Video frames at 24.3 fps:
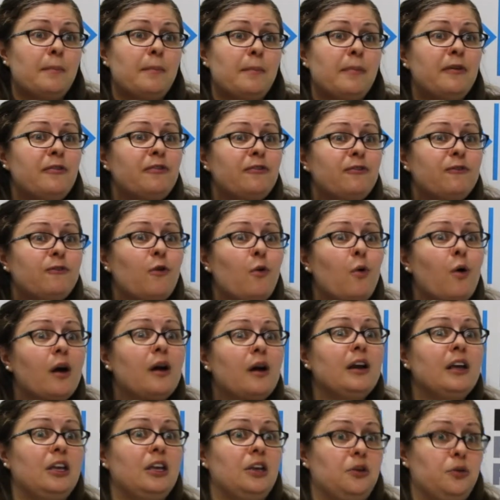
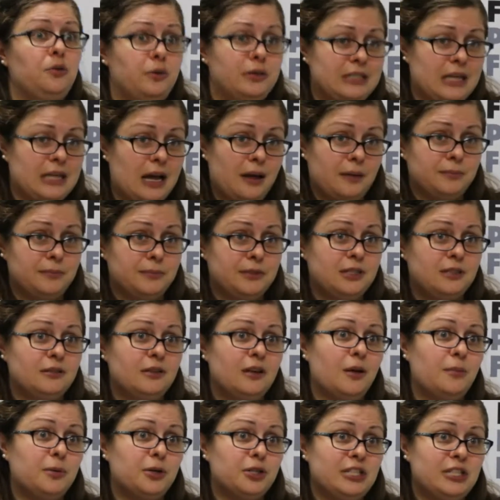before you adopt
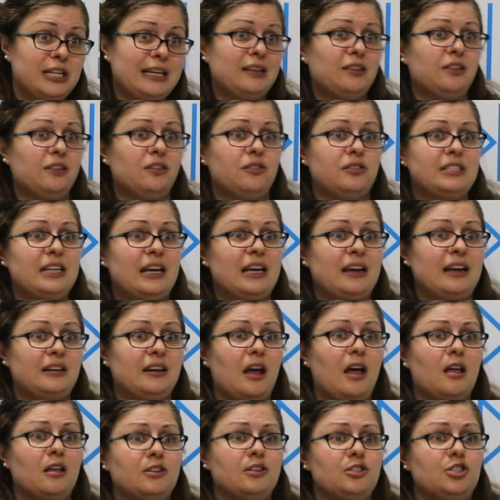a particular
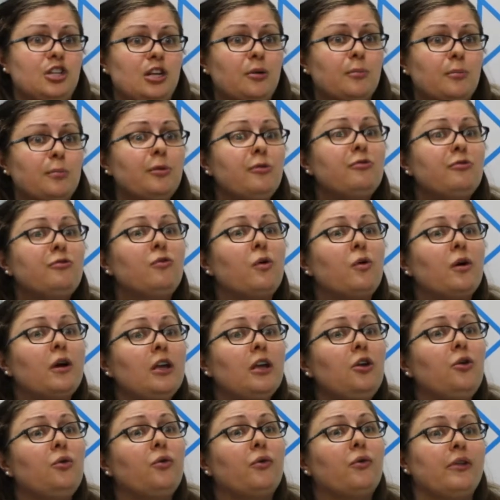technology or before
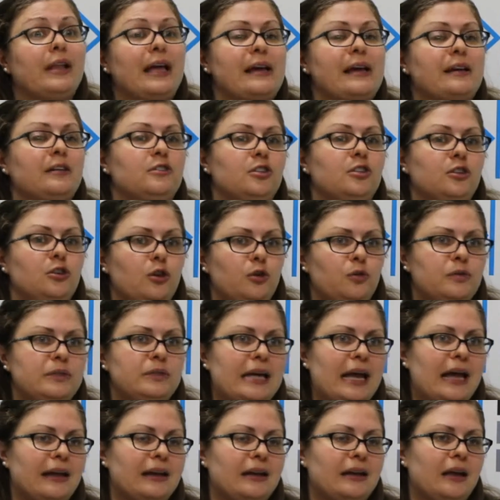you collect new
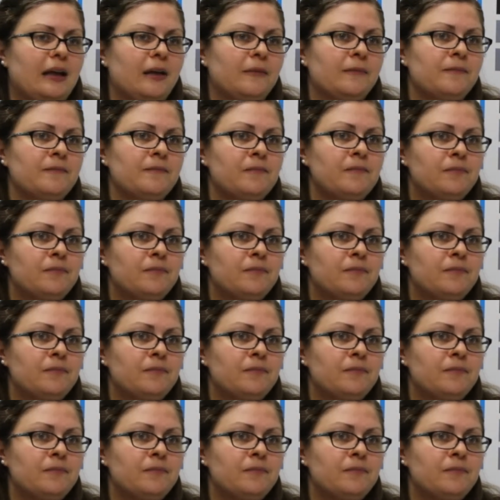data